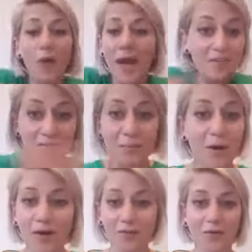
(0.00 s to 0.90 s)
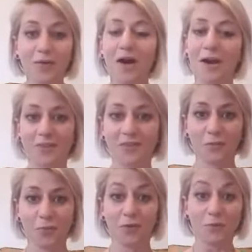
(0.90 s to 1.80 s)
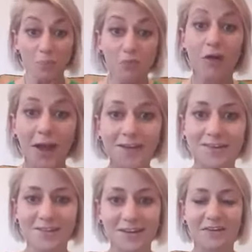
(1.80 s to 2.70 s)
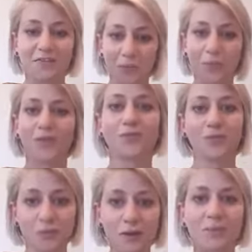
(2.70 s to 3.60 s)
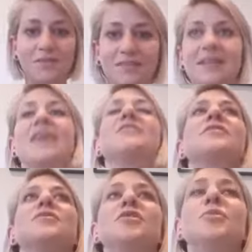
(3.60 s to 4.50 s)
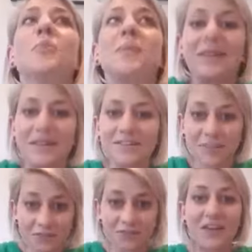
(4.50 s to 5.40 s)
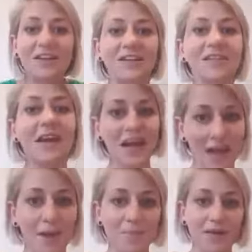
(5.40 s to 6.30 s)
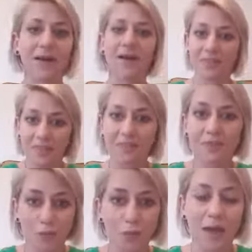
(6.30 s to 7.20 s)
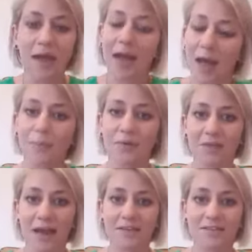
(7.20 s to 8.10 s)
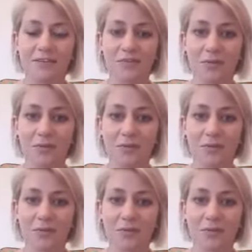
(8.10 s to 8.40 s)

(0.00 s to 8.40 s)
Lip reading: Every part of your life will raise in a vibrational frequency, and so you will begin to feel happier and therefore create a happier reality for